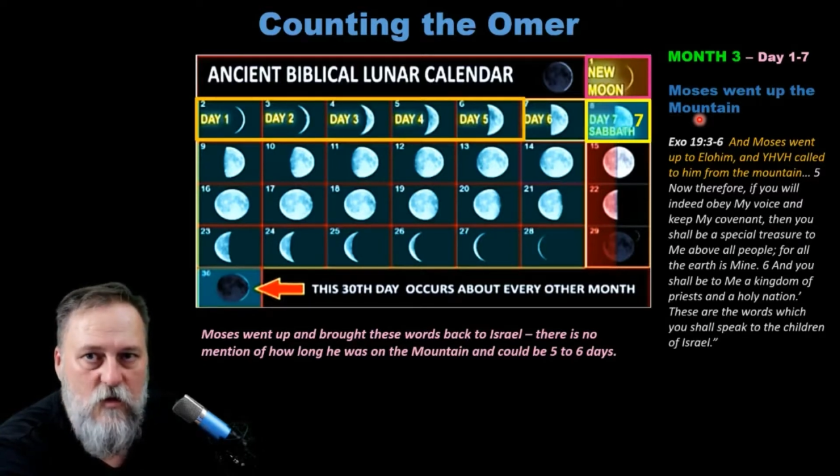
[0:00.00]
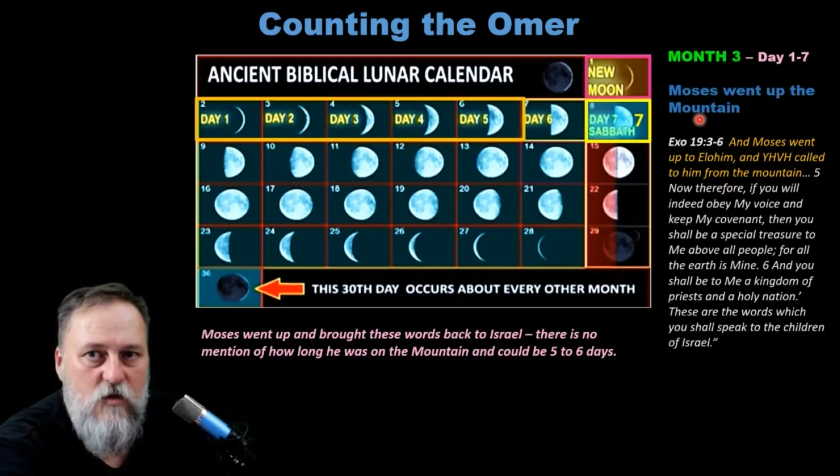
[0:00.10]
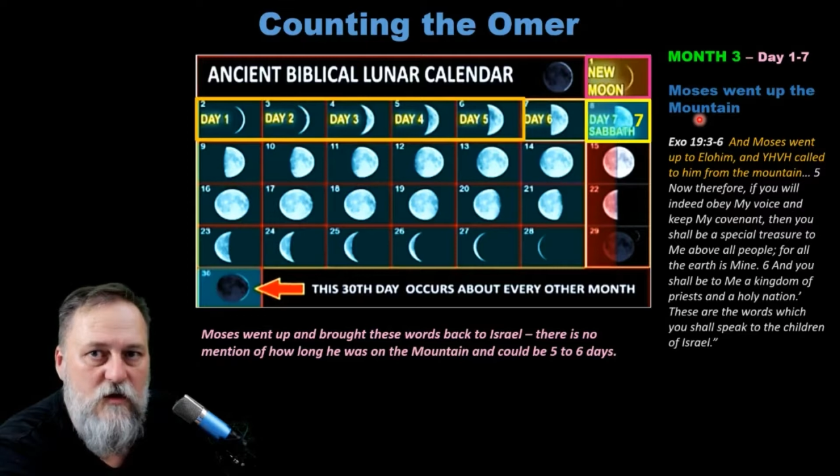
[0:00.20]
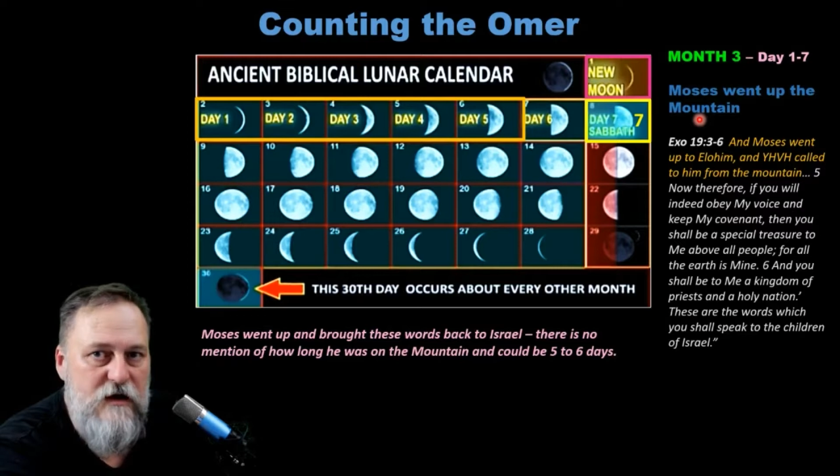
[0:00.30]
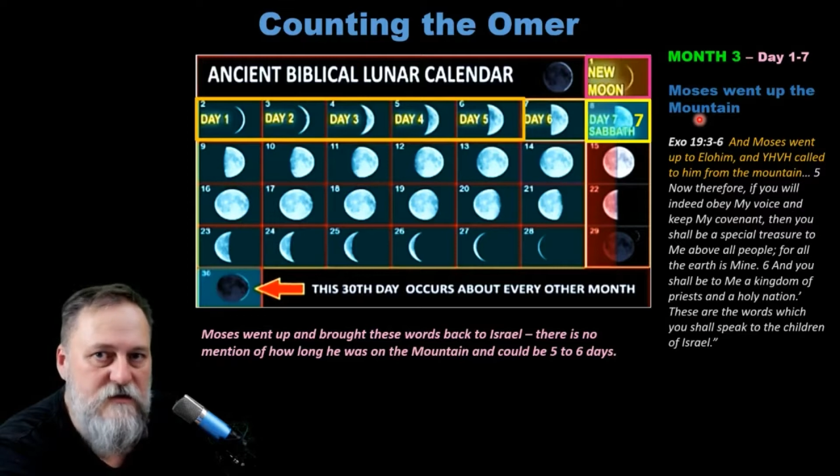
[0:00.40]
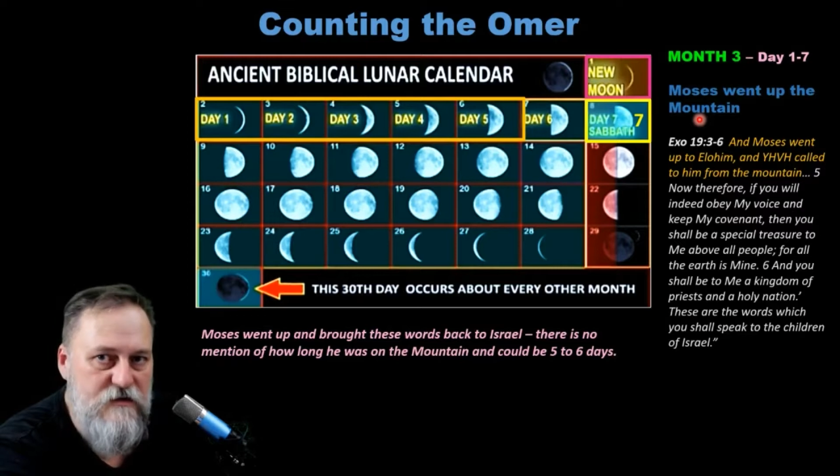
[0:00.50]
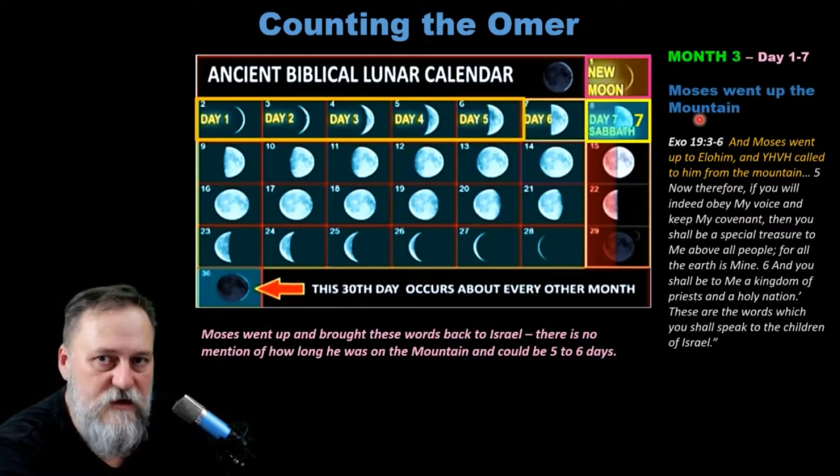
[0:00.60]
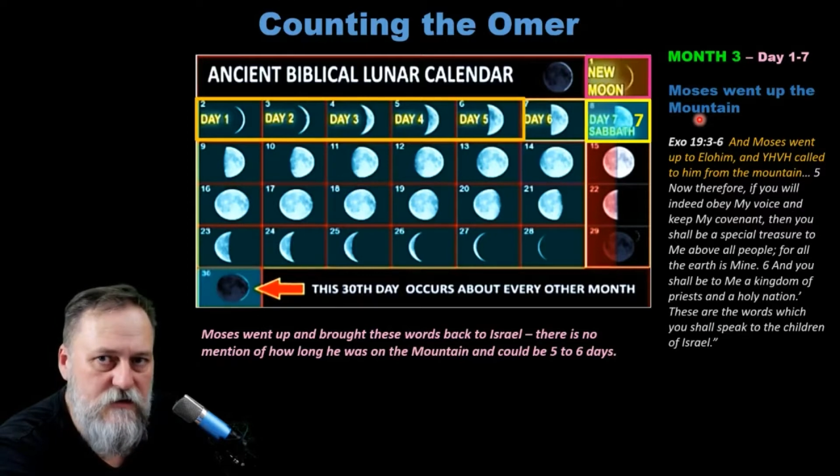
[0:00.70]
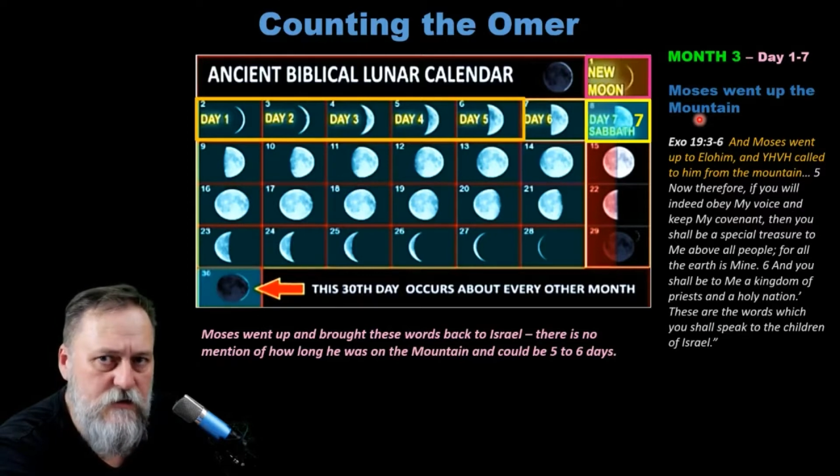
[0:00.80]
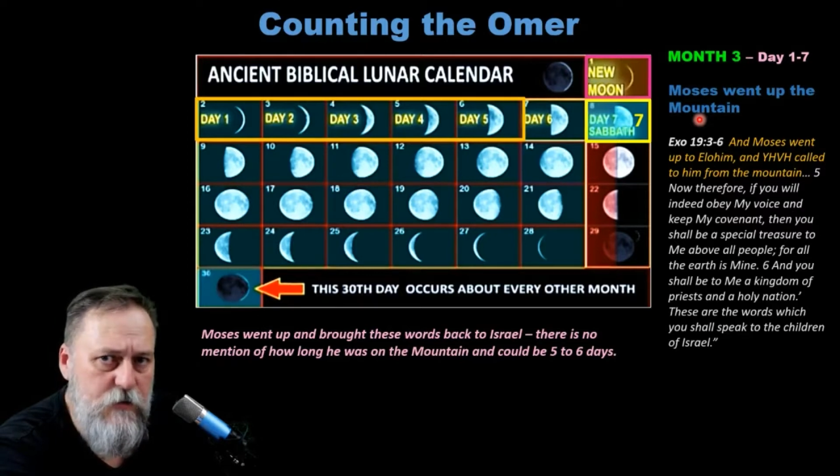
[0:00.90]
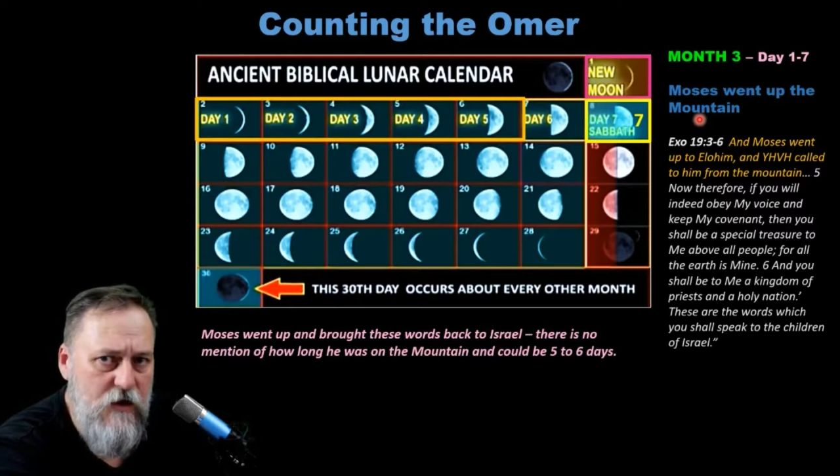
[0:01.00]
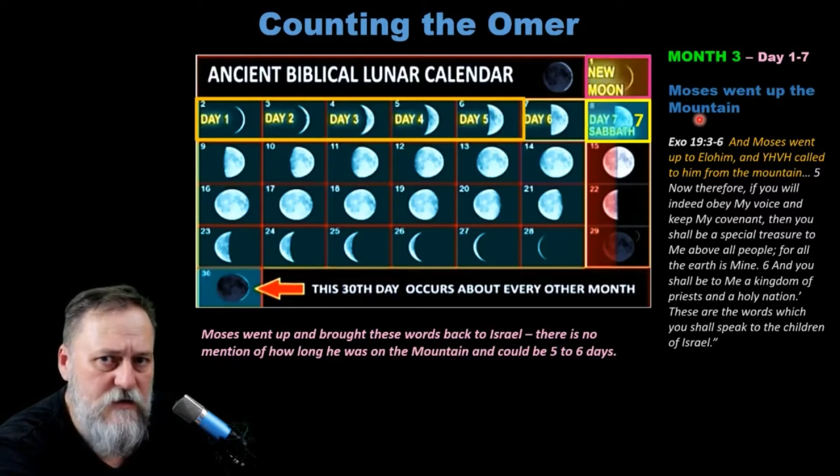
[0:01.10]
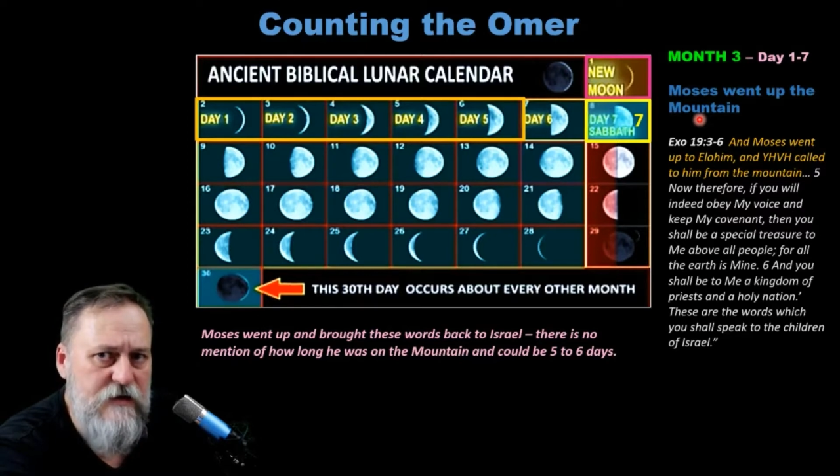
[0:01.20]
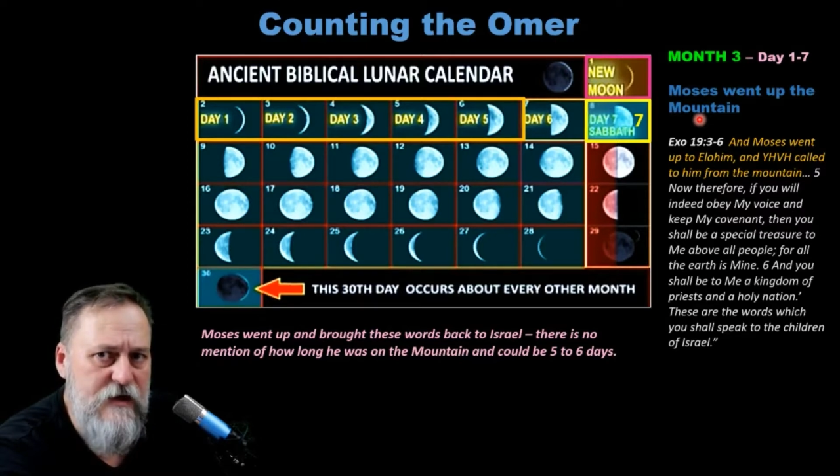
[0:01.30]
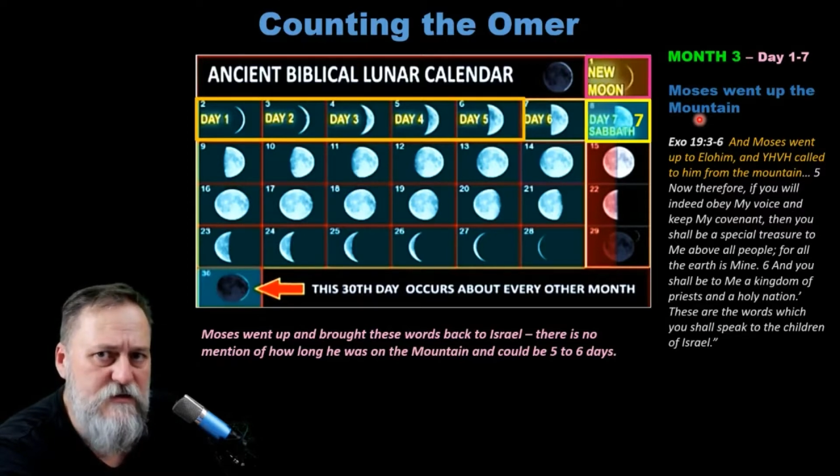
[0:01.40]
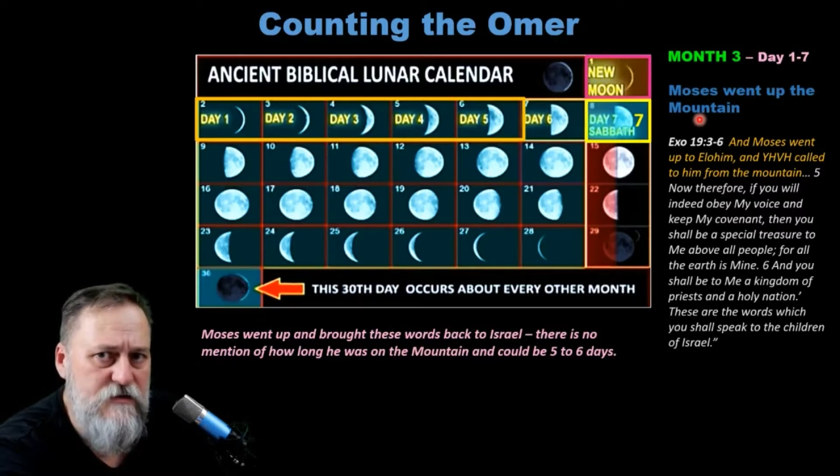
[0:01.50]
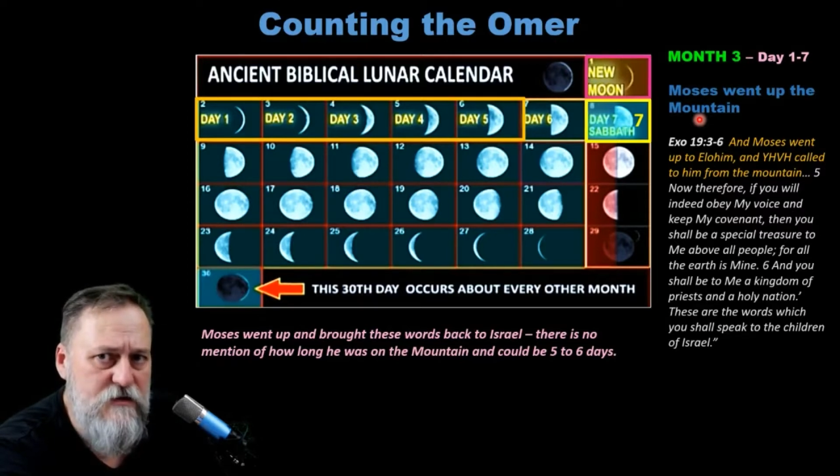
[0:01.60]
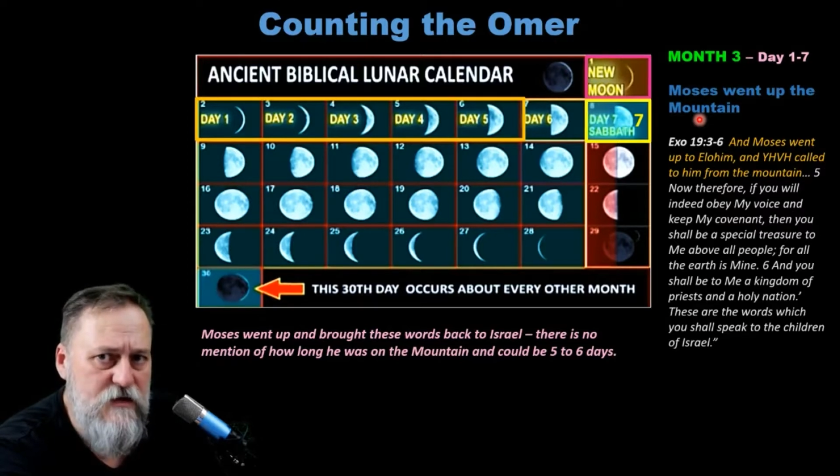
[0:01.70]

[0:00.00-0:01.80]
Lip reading: or a set apart nation,